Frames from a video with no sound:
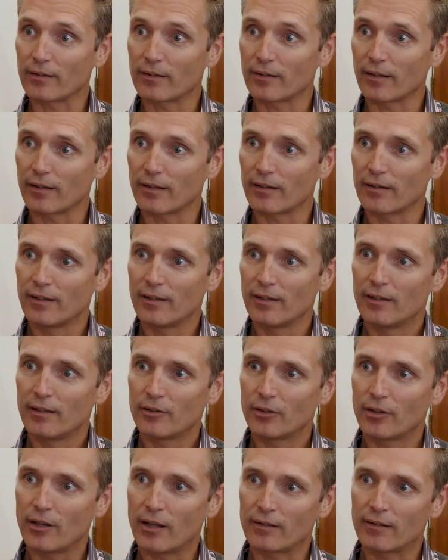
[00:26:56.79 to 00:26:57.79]
So
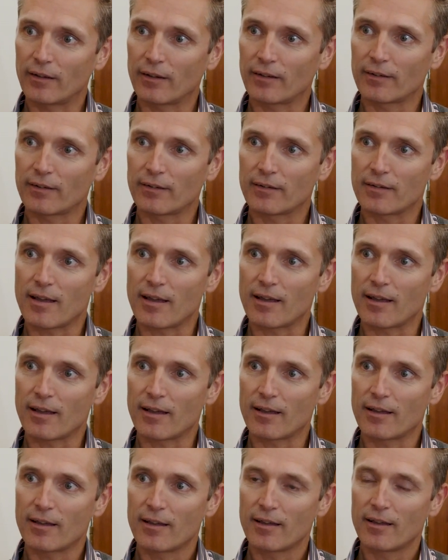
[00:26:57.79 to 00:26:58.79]
you had this
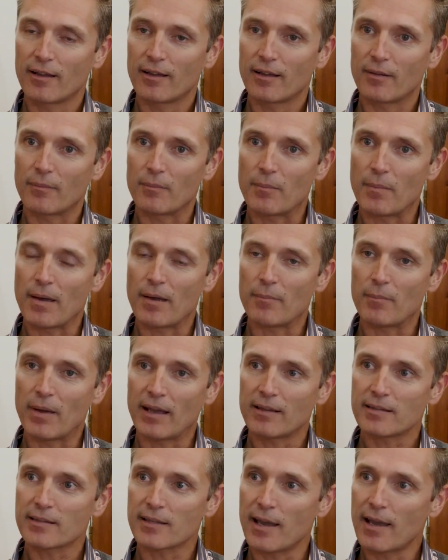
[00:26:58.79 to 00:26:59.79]
uh, ma-
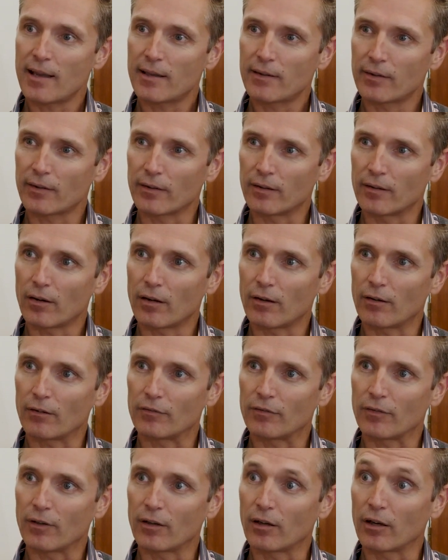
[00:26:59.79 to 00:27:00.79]
mass exit
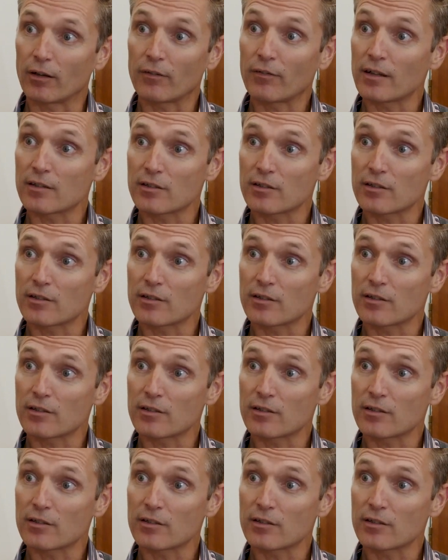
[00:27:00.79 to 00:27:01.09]
of a lot of our